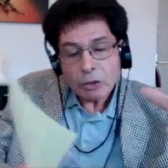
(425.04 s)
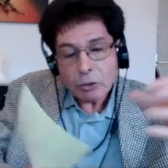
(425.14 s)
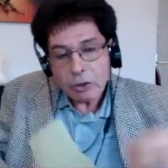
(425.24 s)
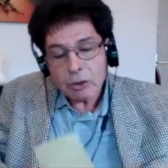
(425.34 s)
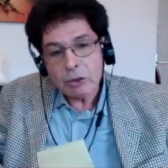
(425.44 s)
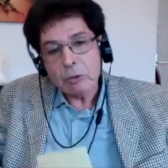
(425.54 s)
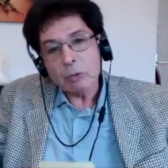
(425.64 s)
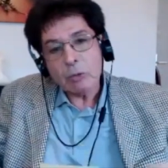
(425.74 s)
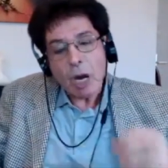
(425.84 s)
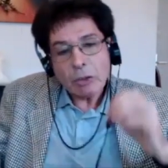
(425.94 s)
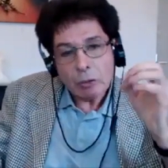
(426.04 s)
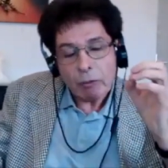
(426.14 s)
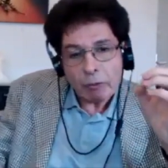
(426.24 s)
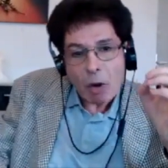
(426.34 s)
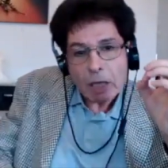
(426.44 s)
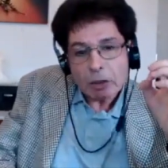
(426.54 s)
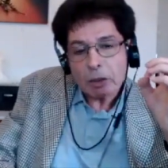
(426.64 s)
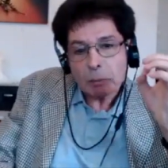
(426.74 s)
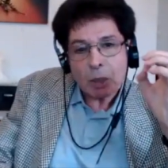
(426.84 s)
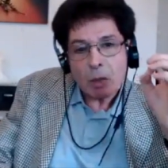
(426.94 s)
do you how do you find
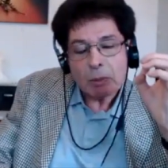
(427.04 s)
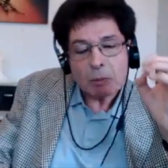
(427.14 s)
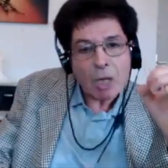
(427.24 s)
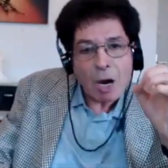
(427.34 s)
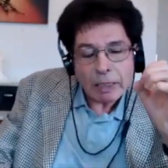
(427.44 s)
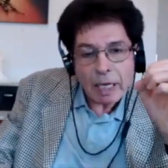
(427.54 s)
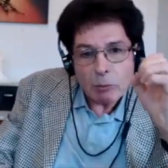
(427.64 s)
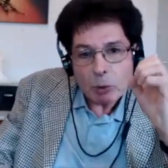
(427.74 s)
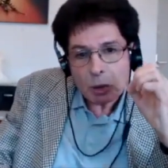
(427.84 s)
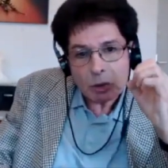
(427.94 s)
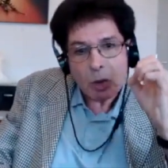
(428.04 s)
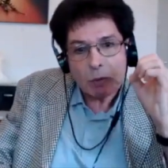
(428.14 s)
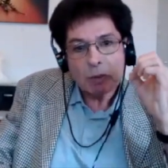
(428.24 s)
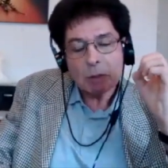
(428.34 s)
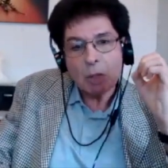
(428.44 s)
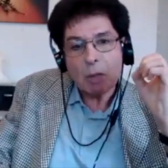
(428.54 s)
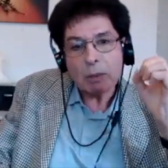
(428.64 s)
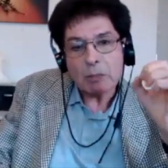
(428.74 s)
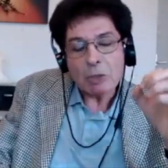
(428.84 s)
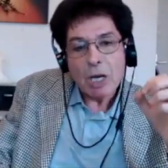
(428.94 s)
these problems? How can we solve these
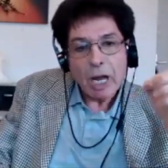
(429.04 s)
problems?